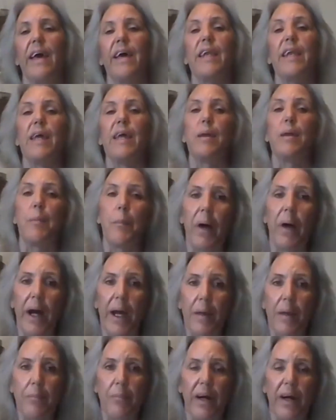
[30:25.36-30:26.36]
And in
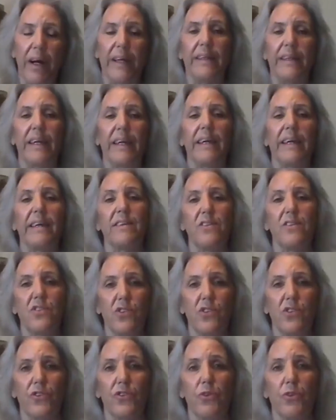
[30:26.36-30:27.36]
my mind, it gets
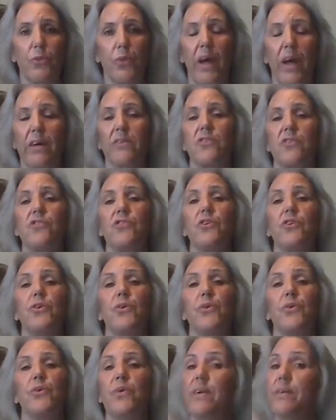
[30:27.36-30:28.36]
turned around
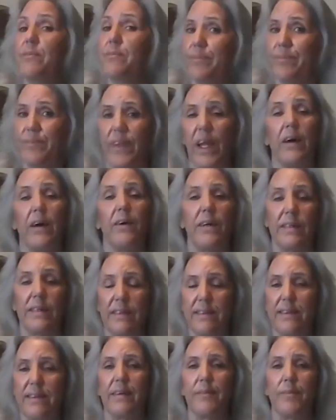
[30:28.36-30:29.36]
to
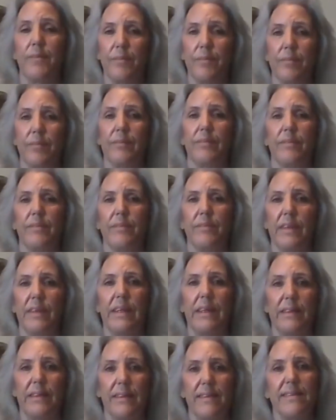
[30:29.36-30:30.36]
it's a
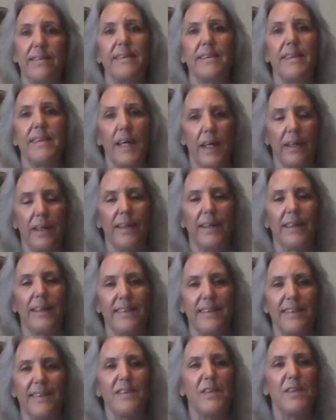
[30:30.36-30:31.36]
it's
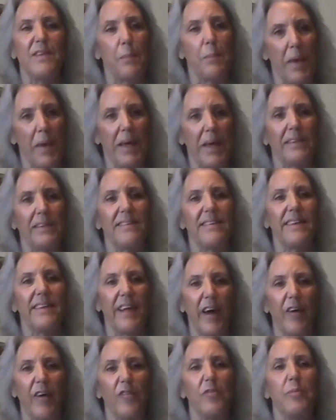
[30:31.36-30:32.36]
it's demanded
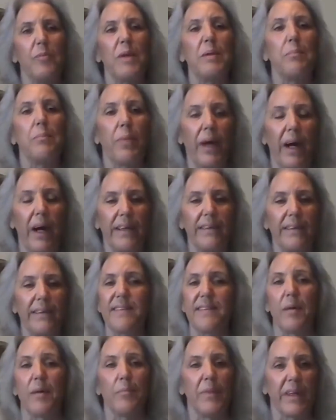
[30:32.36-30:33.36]
of me by
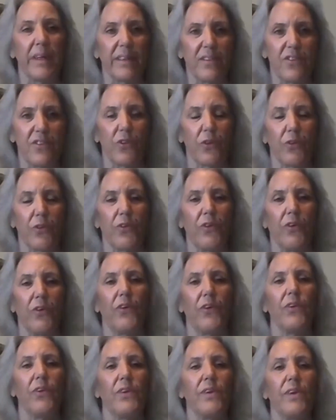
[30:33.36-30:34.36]
some
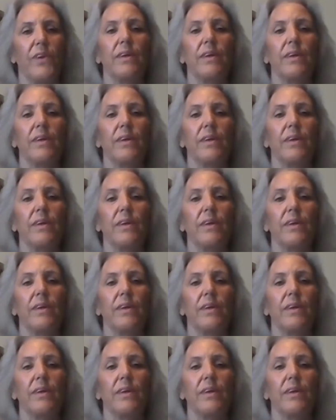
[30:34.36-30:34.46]
external,